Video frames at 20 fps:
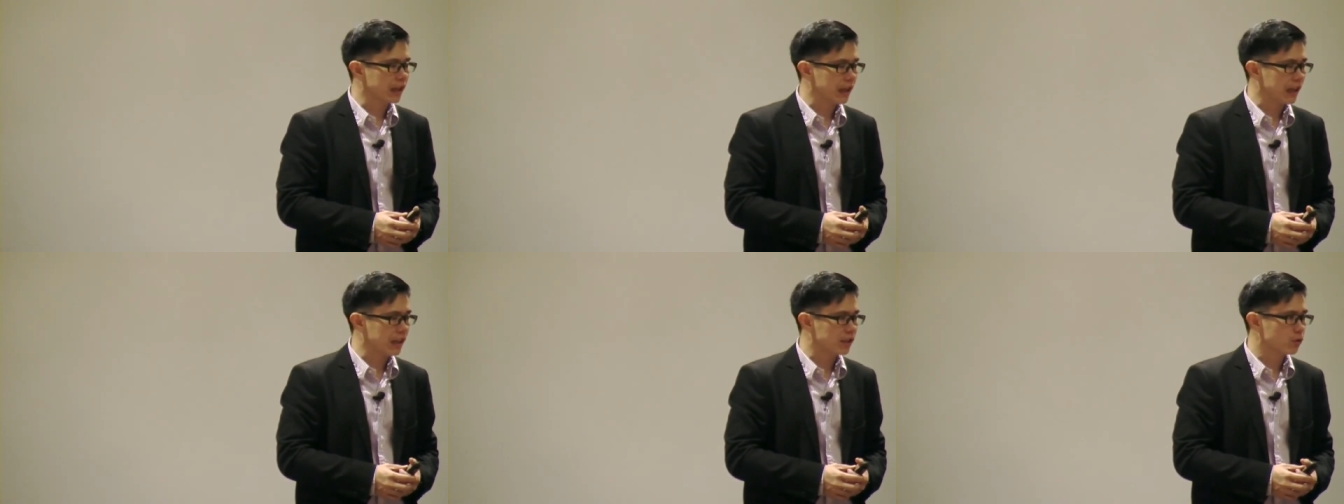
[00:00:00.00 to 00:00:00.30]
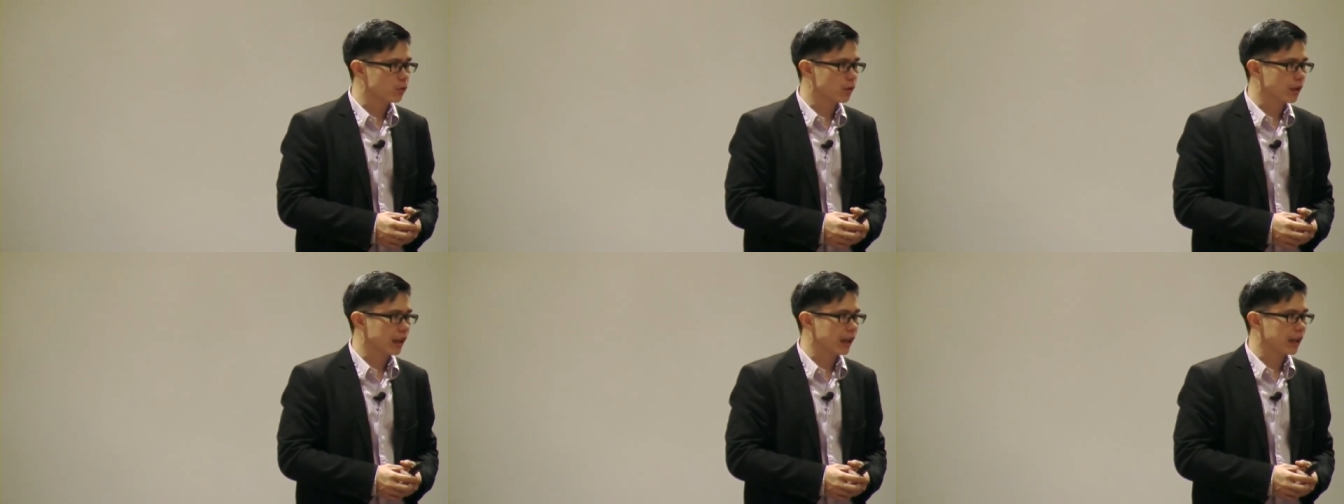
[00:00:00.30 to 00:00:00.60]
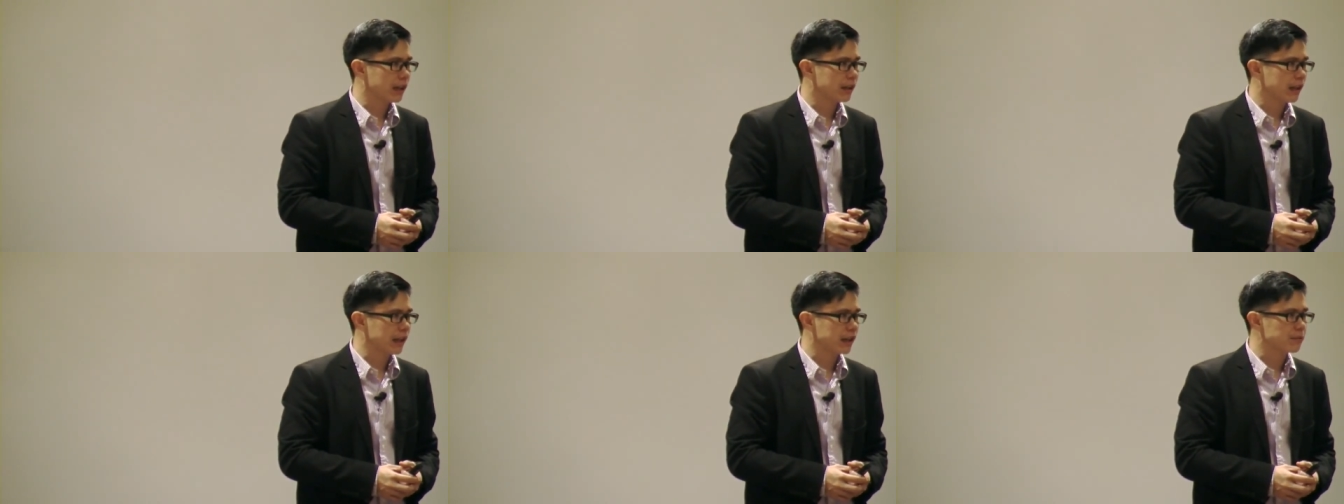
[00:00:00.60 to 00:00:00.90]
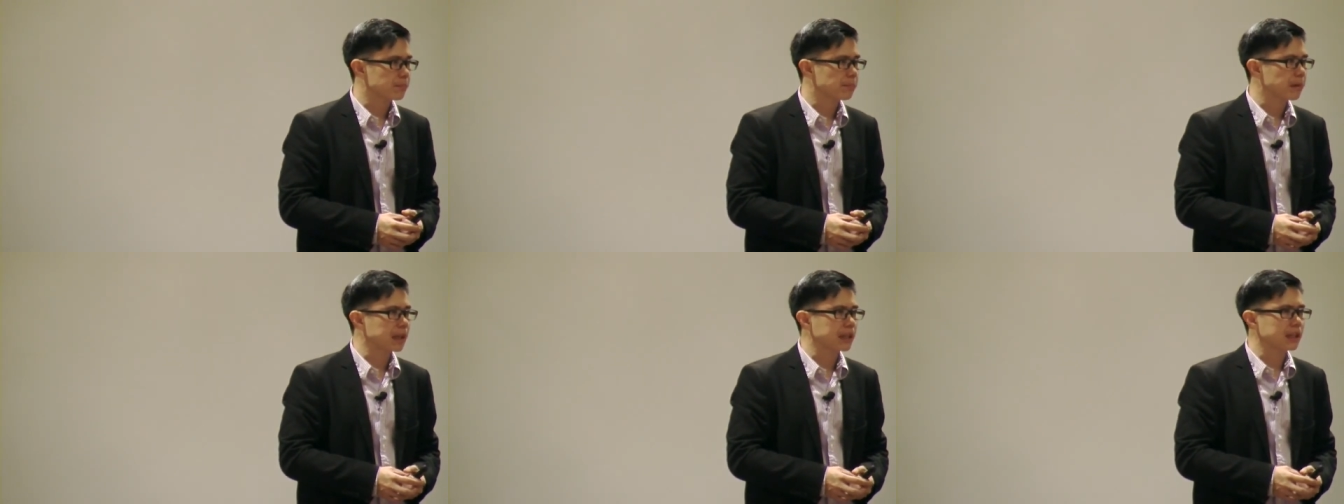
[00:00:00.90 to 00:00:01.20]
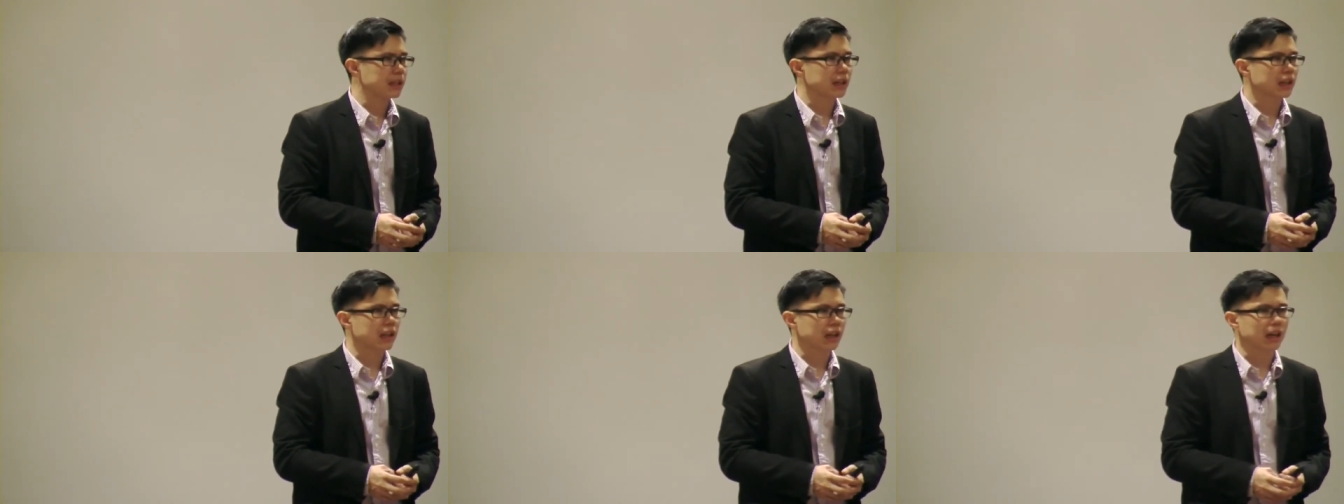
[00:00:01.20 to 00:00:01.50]
as you can, as
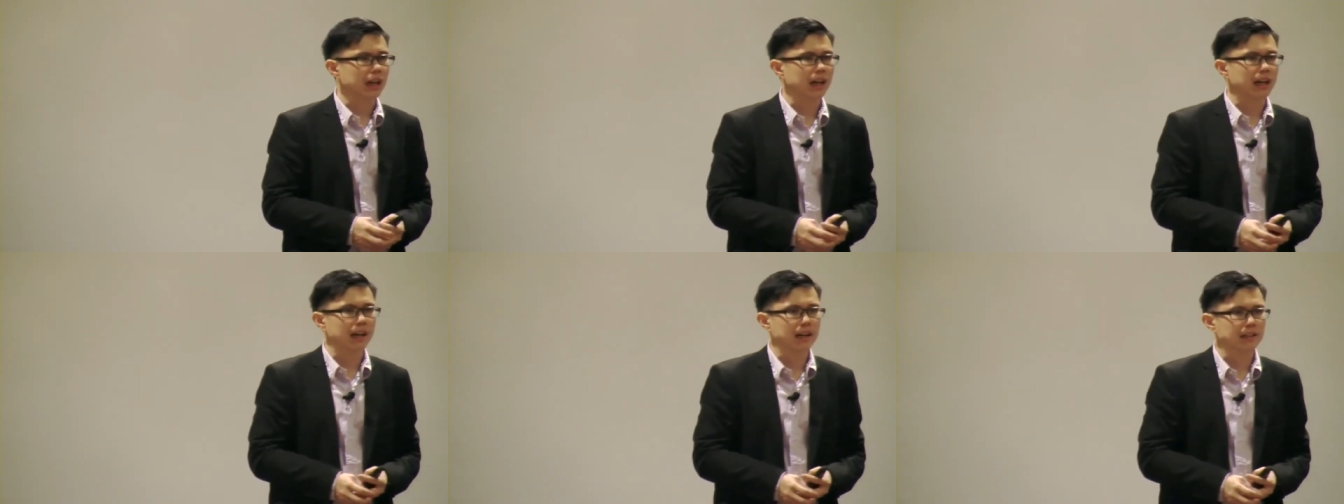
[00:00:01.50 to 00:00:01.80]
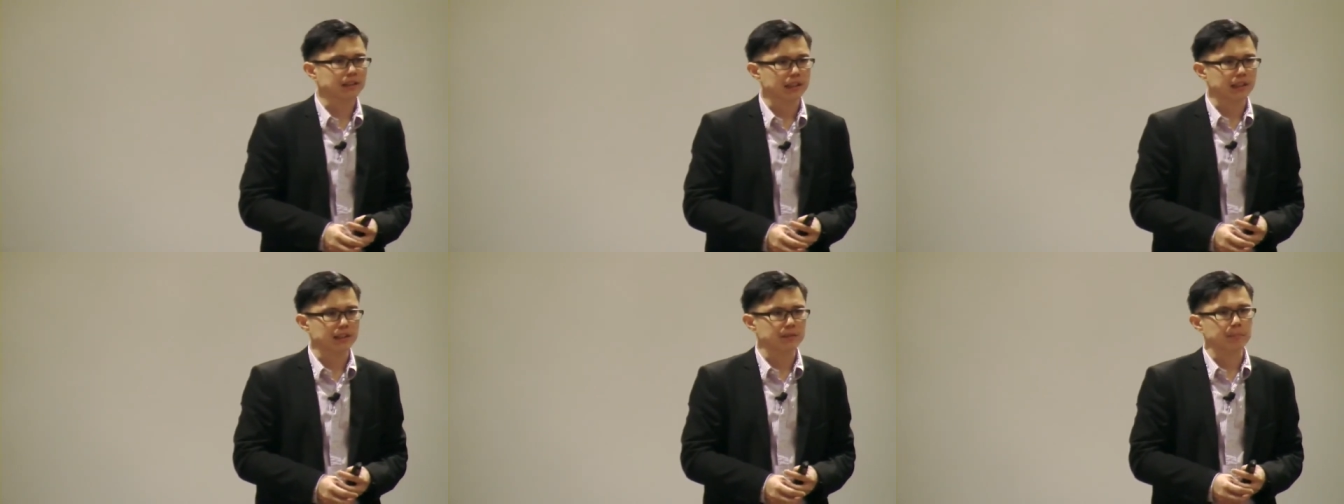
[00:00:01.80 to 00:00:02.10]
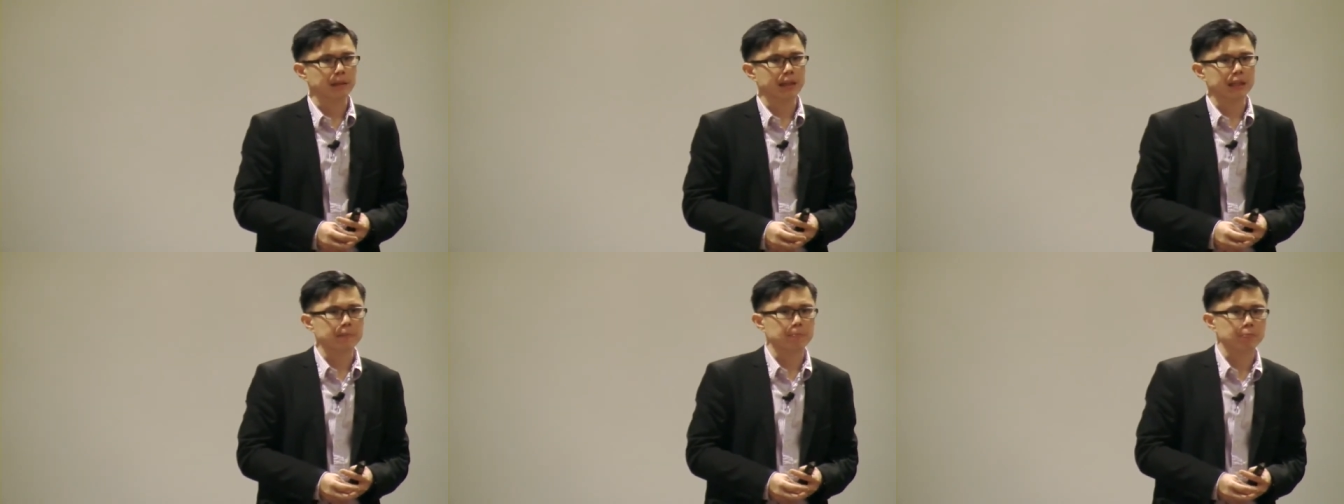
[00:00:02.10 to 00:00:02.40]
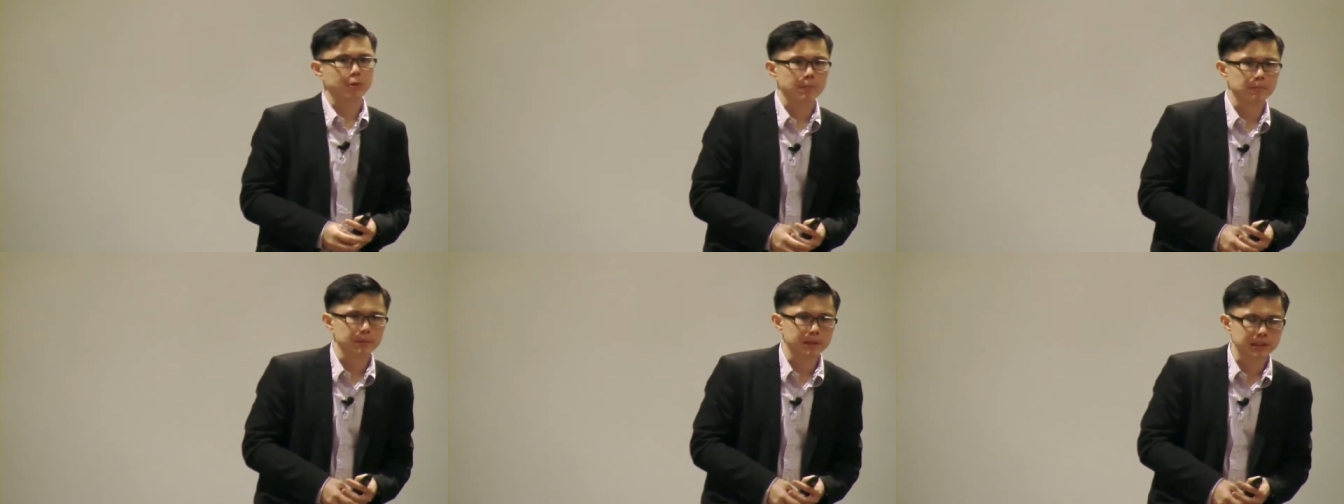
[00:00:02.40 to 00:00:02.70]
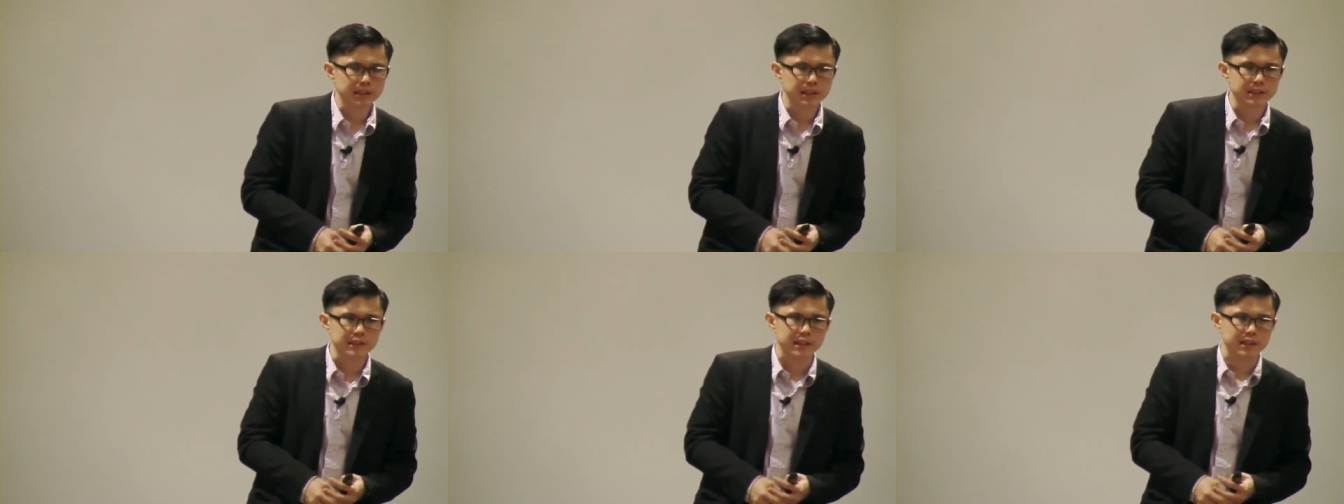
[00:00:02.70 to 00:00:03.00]
many cars, as many
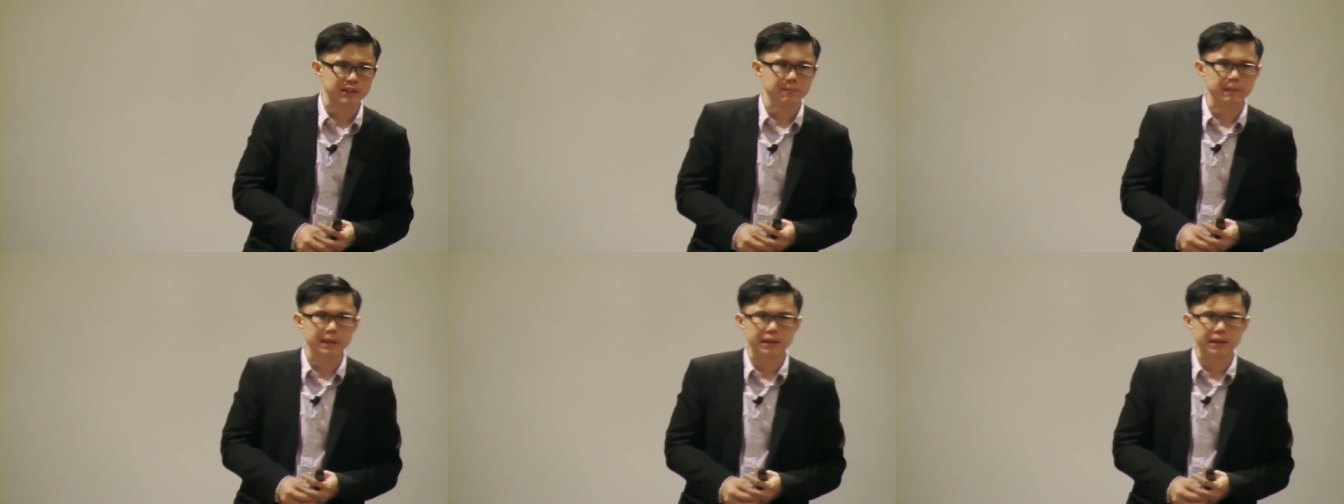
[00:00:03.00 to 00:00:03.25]
properties, as